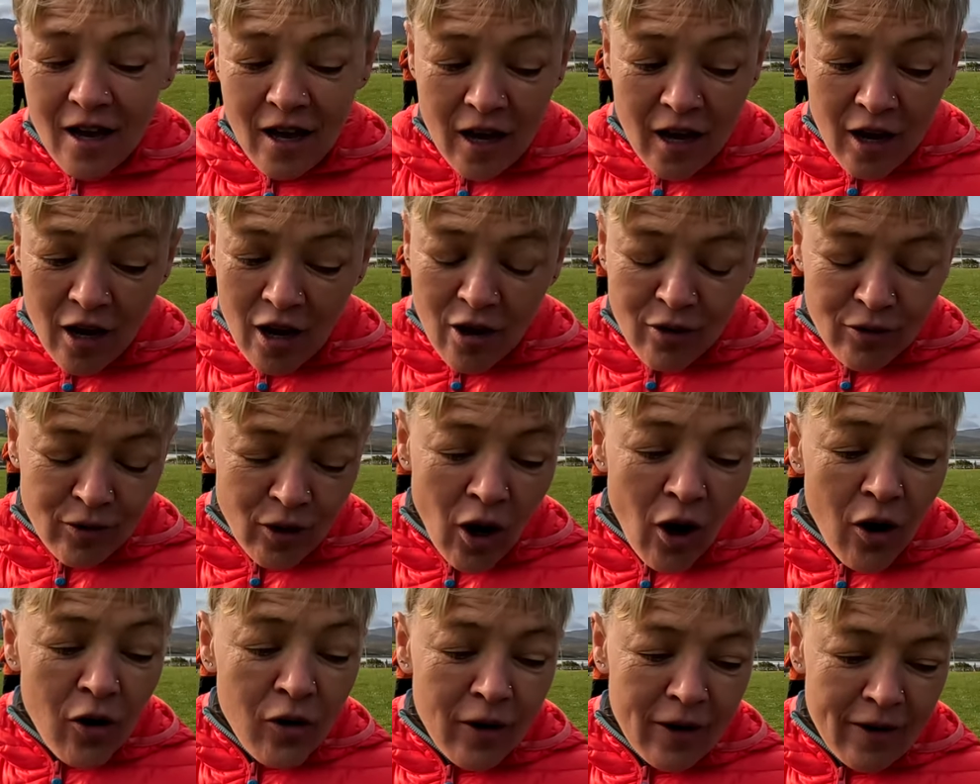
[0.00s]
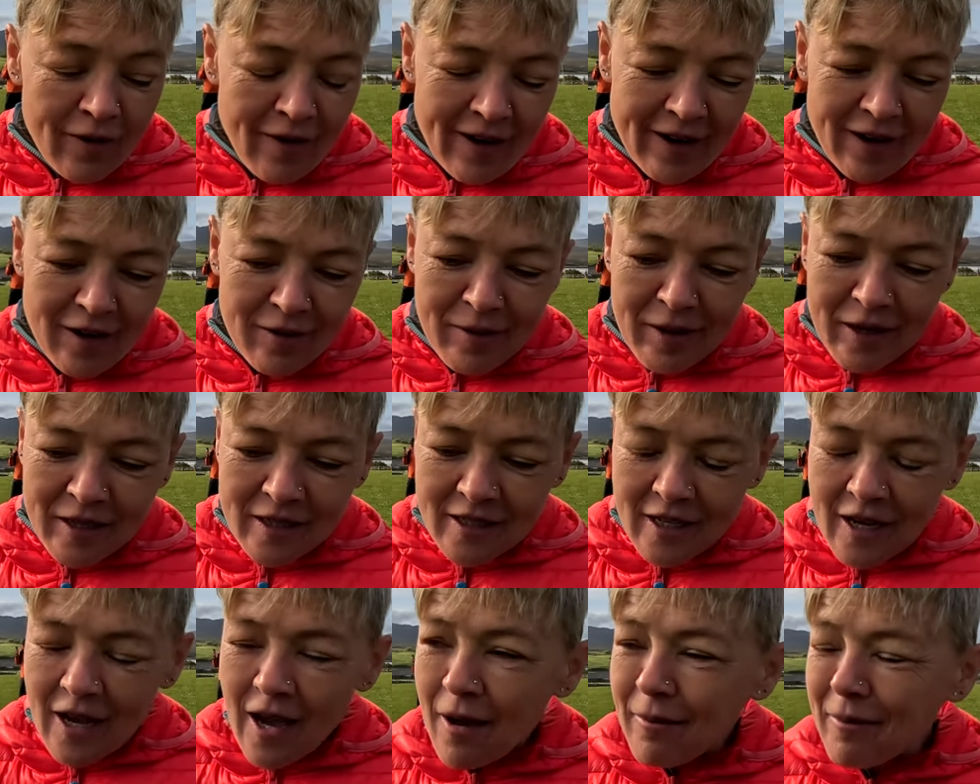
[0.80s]
I would wholly
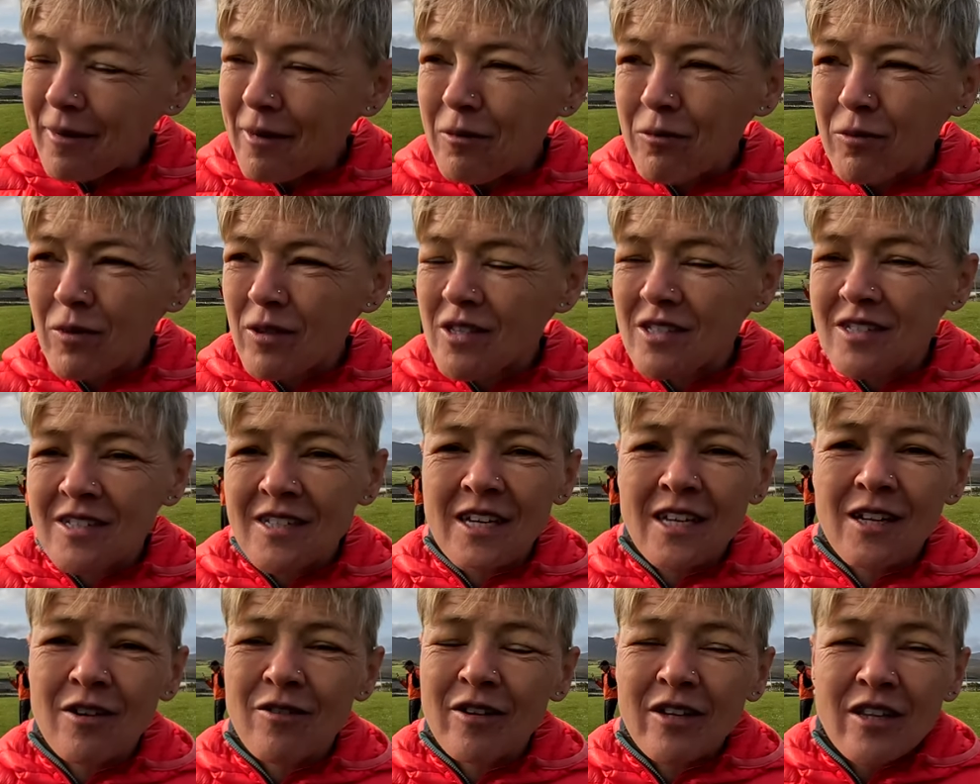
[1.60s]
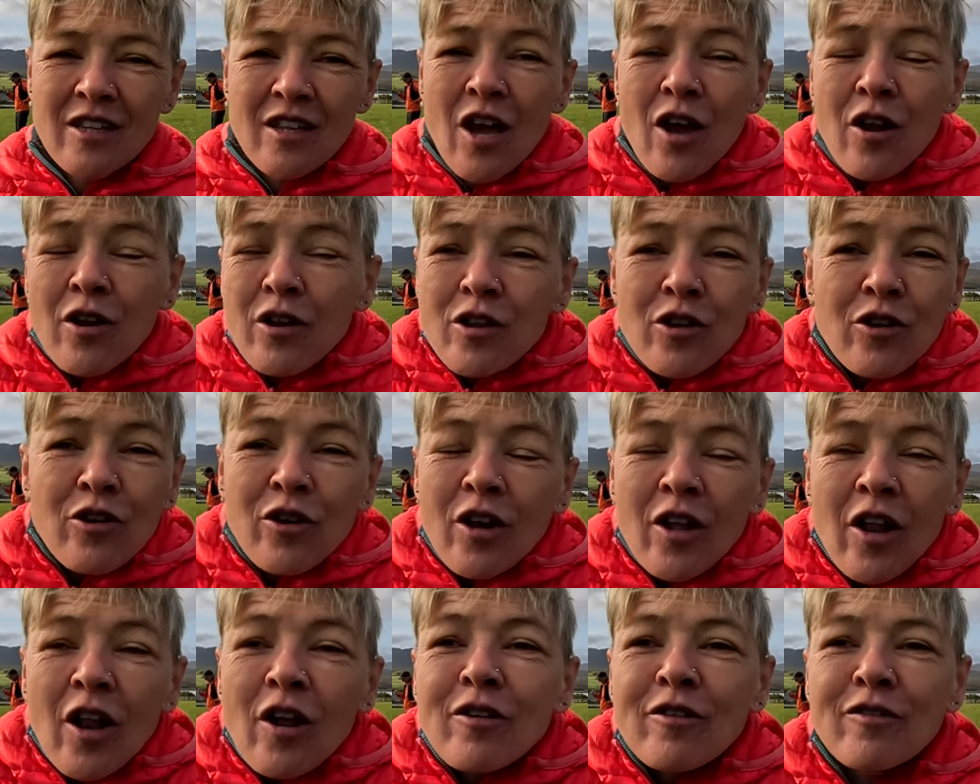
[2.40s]
recommend it. I mean, the scenery, you
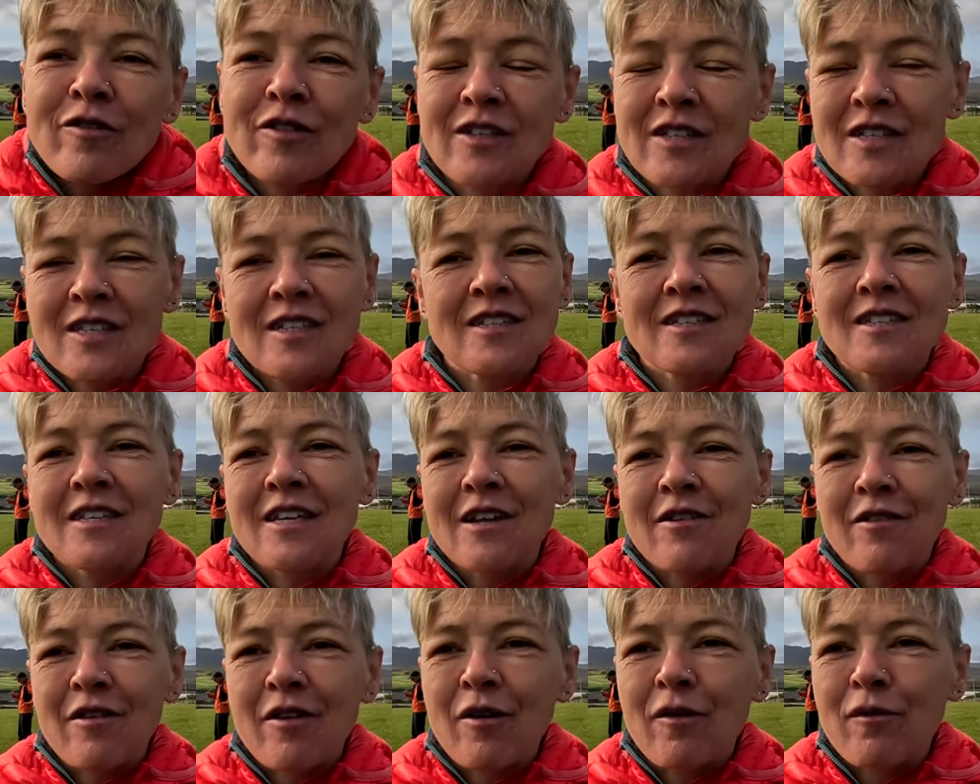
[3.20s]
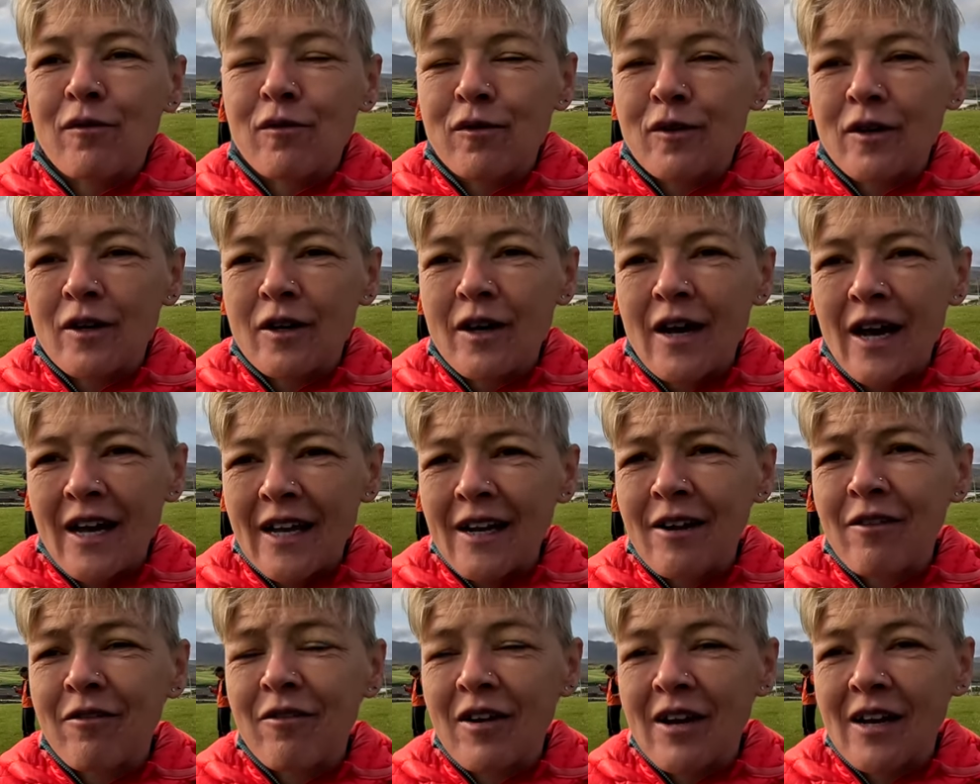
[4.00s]
can only visit the scenery on foot,
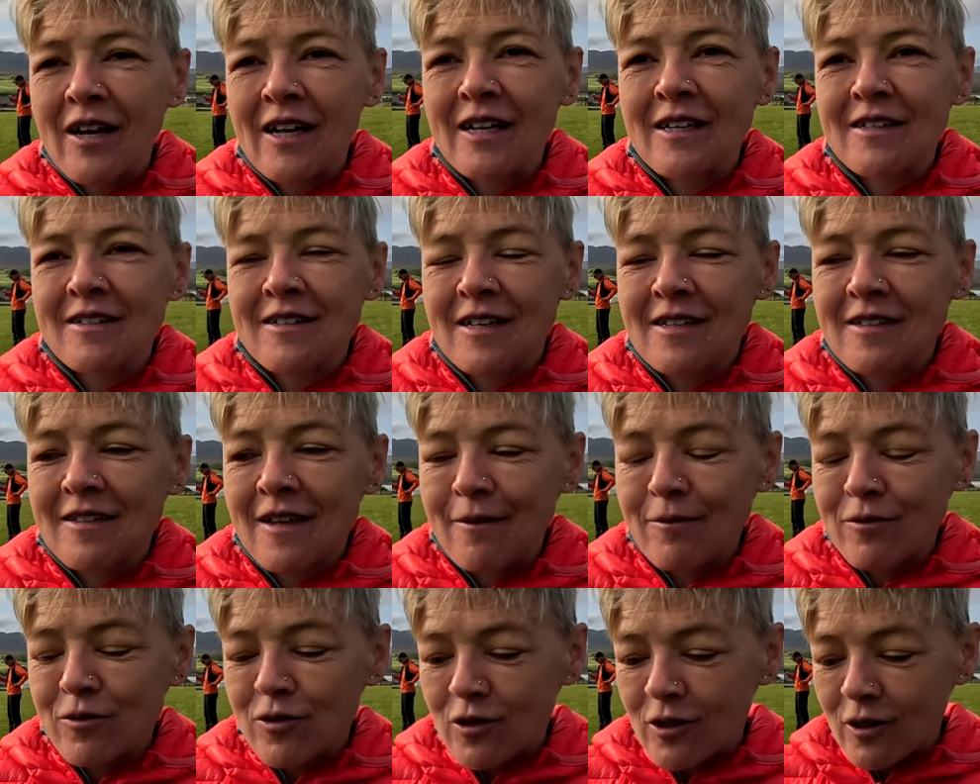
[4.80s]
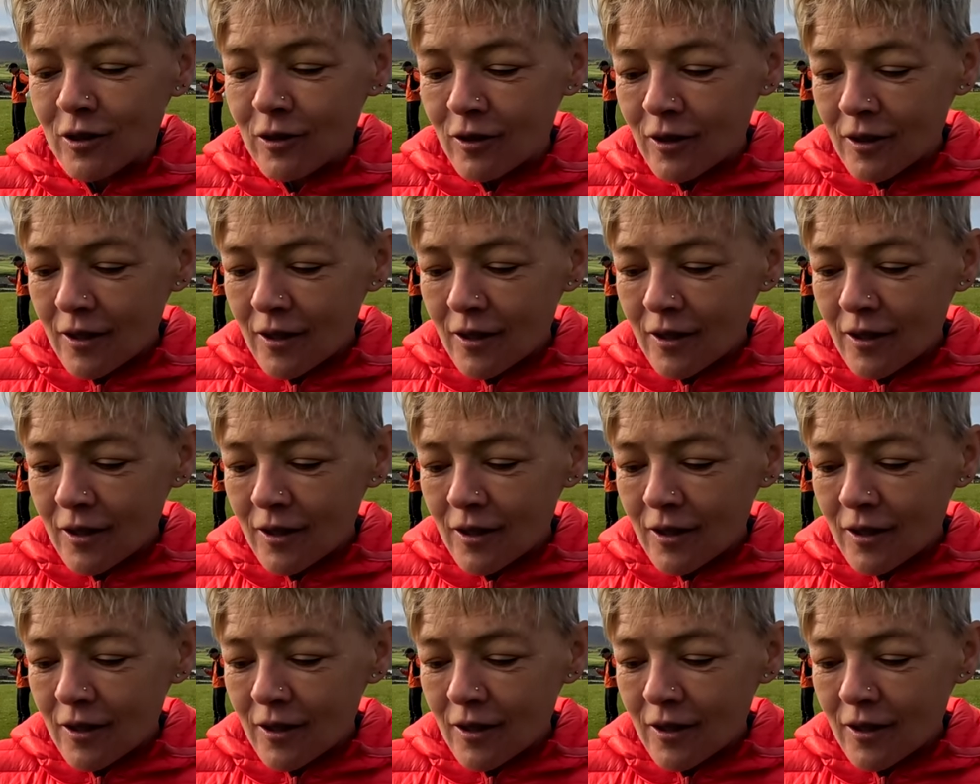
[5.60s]
and it really is exceptional.